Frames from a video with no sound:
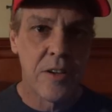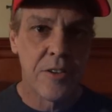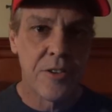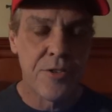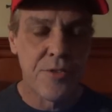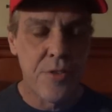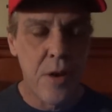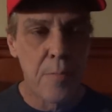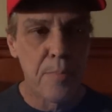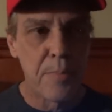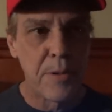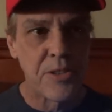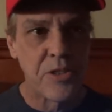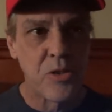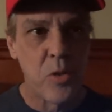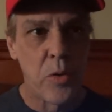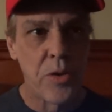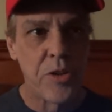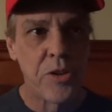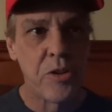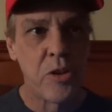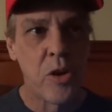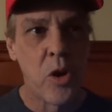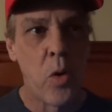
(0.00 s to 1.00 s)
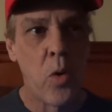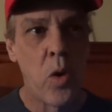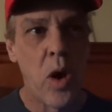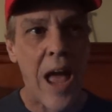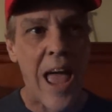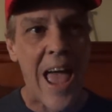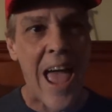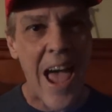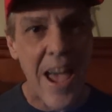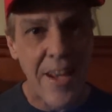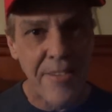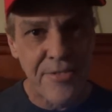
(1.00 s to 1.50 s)
Trump is going to go
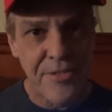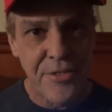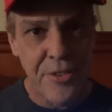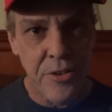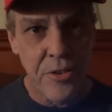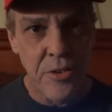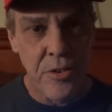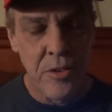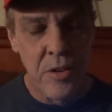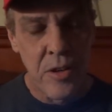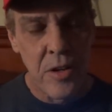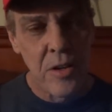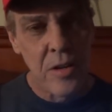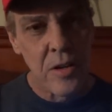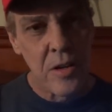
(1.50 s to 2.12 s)
after